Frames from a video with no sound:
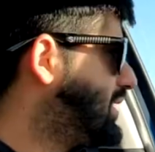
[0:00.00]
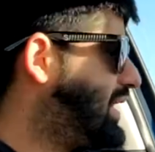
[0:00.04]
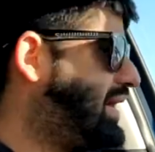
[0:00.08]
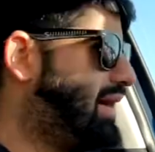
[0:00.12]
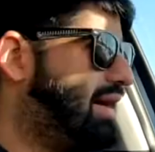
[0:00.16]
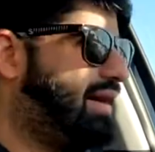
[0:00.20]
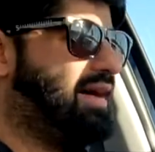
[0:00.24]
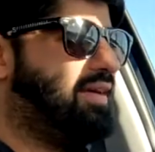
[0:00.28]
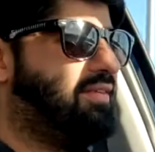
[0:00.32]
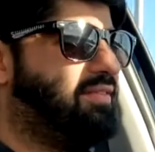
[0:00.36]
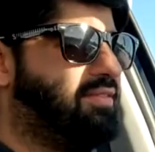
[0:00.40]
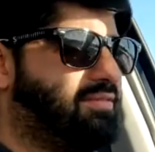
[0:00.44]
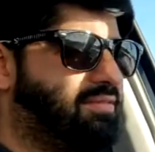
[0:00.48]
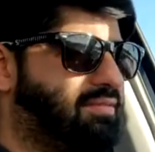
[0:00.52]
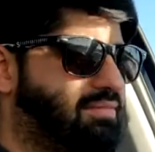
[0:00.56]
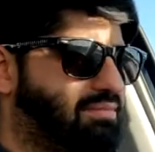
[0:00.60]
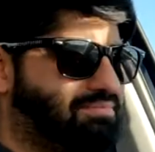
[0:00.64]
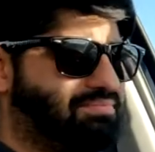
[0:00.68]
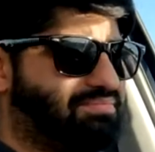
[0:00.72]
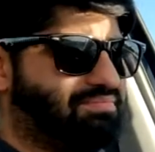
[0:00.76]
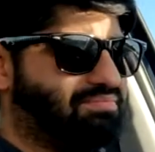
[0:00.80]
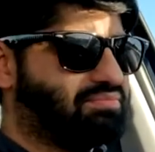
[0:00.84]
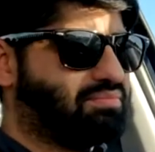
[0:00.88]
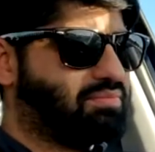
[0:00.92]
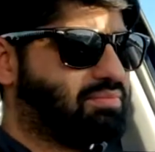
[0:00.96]

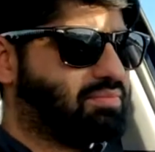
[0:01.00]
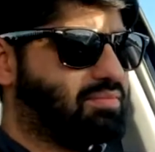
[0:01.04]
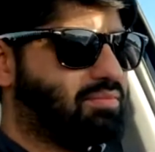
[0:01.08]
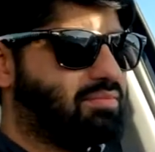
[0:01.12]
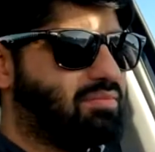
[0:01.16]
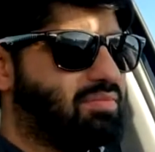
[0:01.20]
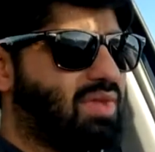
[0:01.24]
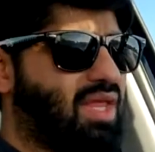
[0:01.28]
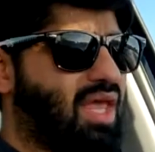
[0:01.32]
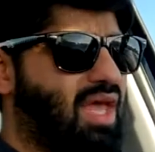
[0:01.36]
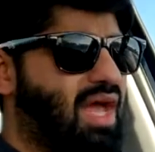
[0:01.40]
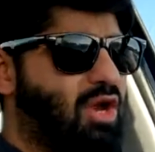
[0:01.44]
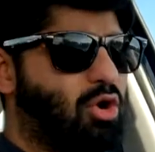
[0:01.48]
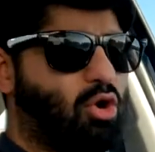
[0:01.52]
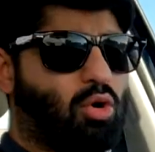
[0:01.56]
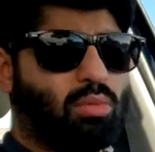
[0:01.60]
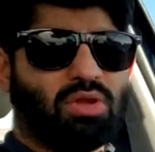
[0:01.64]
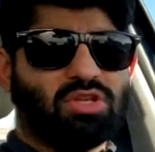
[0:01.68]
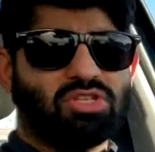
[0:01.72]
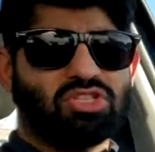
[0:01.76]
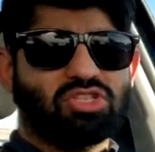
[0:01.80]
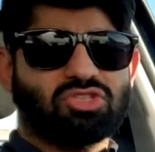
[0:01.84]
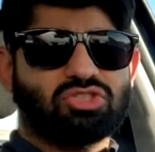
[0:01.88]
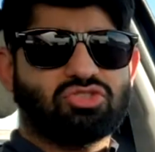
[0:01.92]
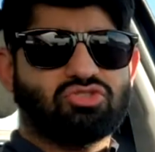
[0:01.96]
I
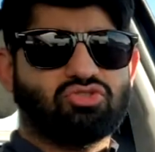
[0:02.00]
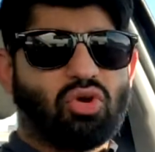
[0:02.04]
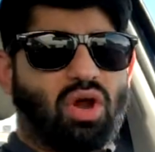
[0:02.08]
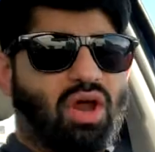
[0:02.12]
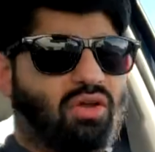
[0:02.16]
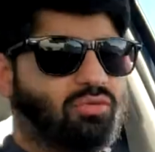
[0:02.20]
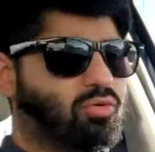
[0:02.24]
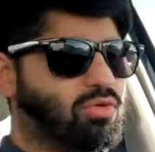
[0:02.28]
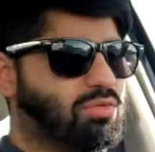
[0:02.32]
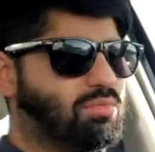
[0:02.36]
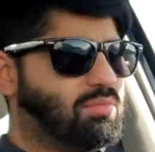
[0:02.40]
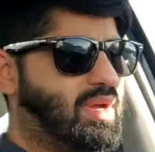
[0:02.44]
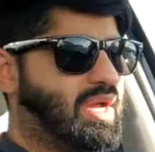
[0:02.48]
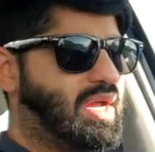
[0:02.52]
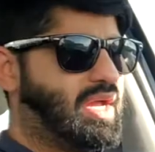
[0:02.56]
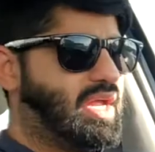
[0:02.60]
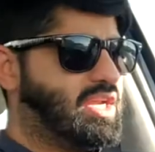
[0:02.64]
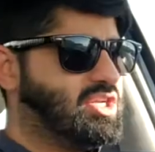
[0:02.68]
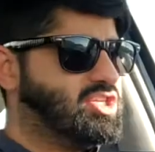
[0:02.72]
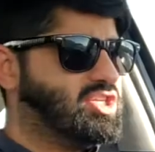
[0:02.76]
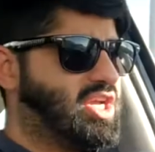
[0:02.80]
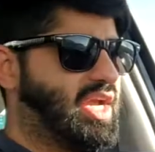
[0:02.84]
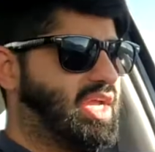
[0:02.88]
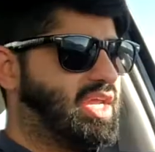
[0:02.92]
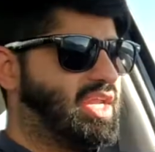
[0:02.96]
normally just drive with my
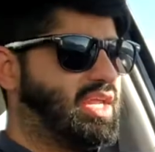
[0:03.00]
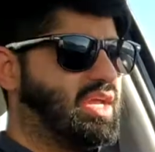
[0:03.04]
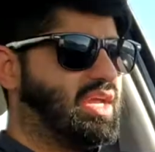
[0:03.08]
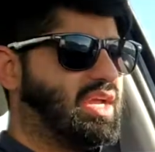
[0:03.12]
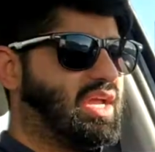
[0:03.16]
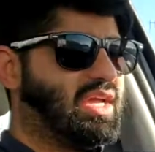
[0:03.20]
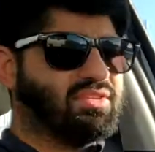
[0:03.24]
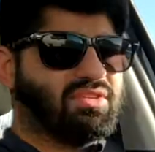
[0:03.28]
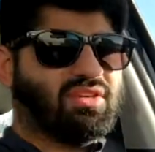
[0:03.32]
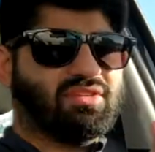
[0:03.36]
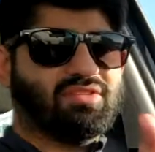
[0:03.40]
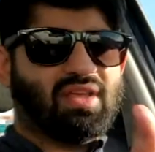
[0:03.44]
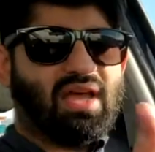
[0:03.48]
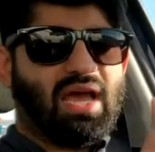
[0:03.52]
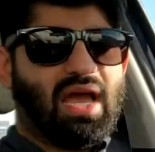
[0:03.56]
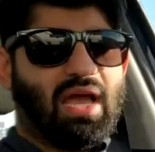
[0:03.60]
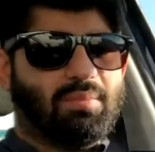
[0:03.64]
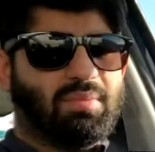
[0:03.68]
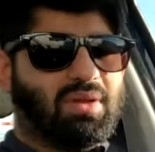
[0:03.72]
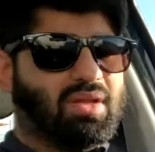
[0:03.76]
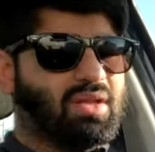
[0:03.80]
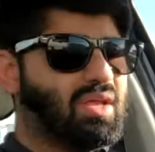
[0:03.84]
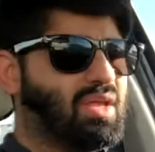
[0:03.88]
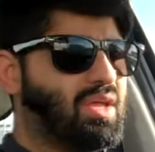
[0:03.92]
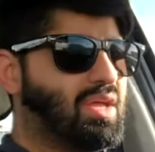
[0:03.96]
jacket. I guess it's a
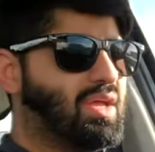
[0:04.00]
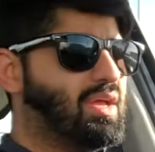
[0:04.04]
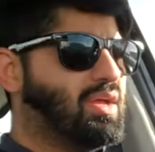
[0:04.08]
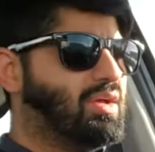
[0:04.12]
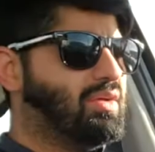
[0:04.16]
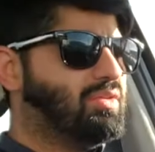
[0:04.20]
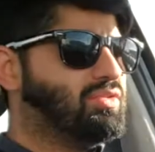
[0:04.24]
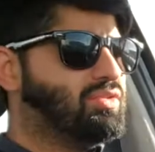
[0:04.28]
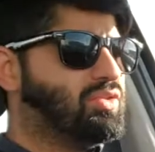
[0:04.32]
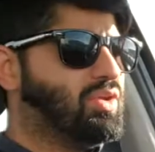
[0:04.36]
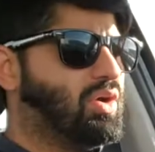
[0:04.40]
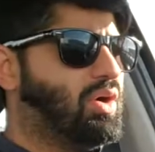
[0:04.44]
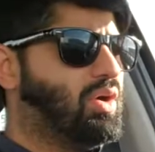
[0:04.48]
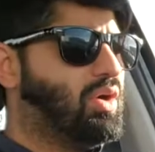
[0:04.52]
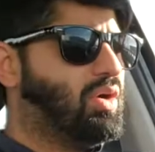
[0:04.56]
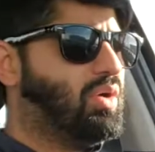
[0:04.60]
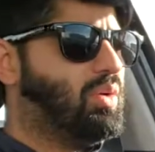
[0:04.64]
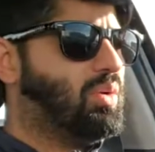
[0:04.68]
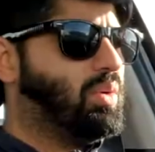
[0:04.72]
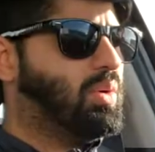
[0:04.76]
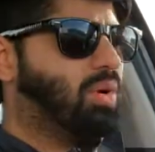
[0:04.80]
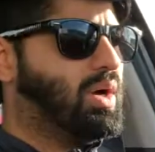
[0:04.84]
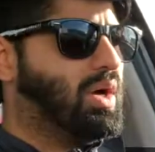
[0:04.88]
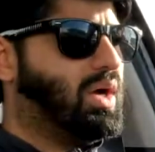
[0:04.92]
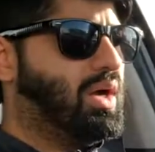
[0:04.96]
habit.
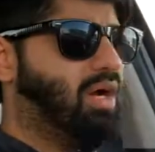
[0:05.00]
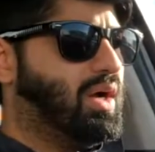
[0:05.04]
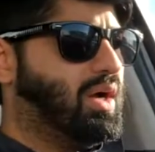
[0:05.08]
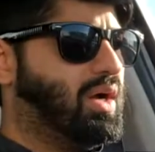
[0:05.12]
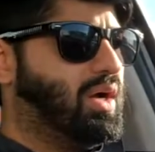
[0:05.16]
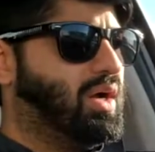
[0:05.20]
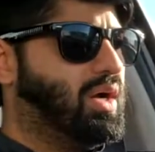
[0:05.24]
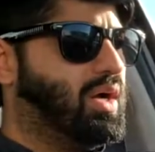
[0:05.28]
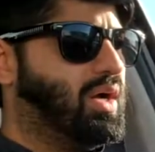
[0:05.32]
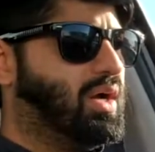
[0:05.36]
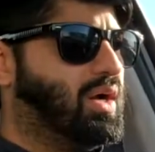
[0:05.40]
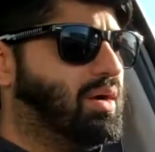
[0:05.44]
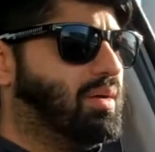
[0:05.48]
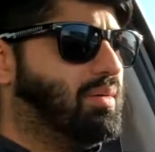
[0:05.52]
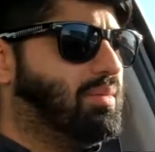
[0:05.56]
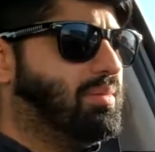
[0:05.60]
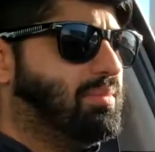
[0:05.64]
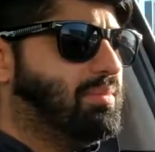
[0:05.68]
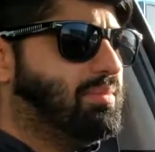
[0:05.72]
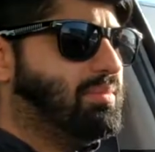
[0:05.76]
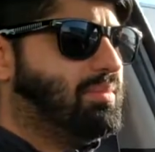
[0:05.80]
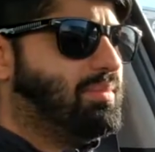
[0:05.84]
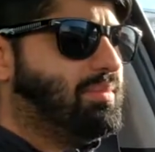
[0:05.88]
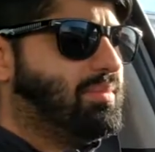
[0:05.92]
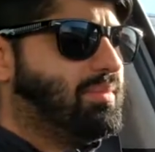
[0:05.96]
So,
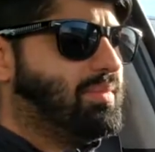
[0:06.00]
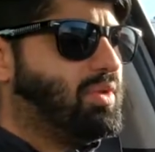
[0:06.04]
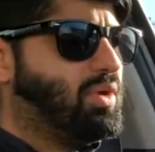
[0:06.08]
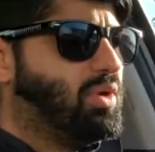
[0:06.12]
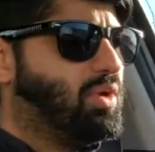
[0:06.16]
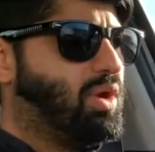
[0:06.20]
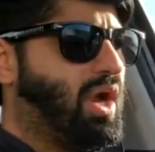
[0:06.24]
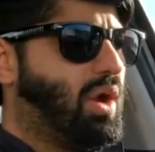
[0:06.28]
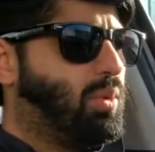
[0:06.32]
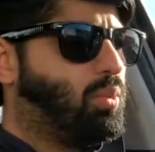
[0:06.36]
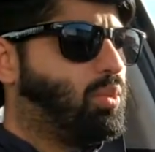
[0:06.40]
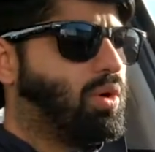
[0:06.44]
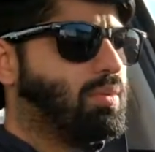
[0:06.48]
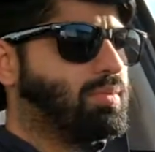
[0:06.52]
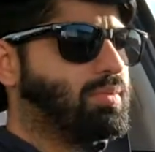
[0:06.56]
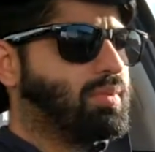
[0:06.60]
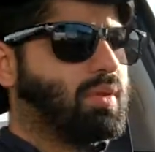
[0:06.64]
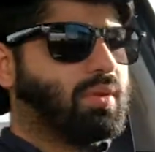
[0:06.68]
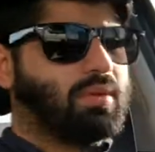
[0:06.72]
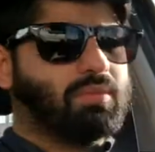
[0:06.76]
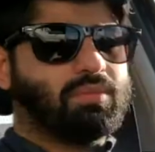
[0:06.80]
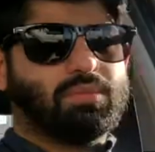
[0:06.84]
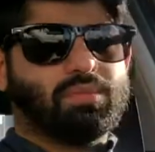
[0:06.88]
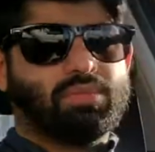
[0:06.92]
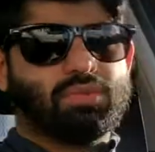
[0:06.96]
you know, I warmed
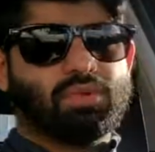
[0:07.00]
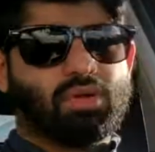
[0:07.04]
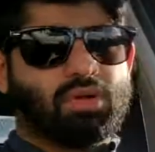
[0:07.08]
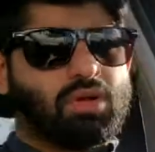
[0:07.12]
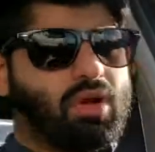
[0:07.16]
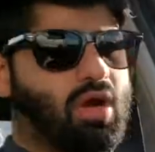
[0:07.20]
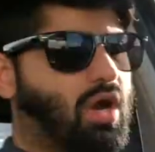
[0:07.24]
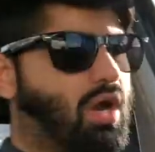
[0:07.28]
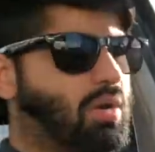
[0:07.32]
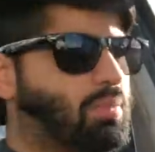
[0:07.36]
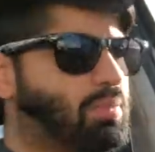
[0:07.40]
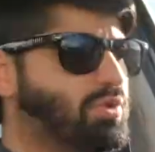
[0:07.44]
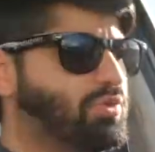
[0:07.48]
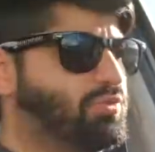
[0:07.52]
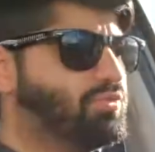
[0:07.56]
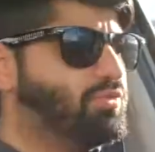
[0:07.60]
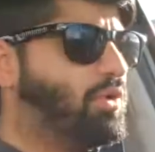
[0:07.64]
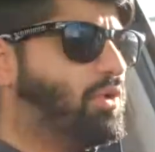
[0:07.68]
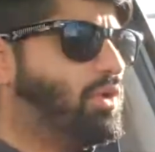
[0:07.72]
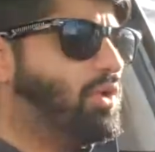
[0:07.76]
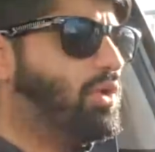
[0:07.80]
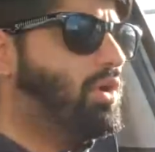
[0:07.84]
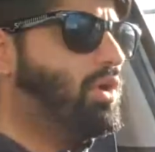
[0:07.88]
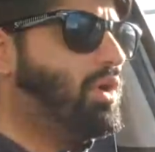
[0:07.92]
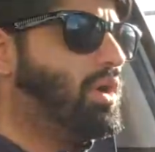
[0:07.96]
the car
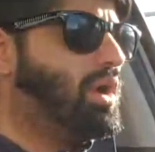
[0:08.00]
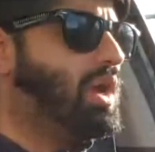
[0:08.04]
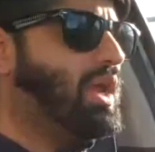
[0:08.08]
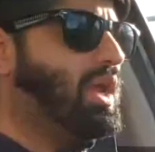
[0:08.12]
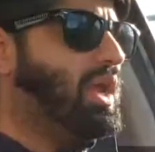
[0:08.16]
before,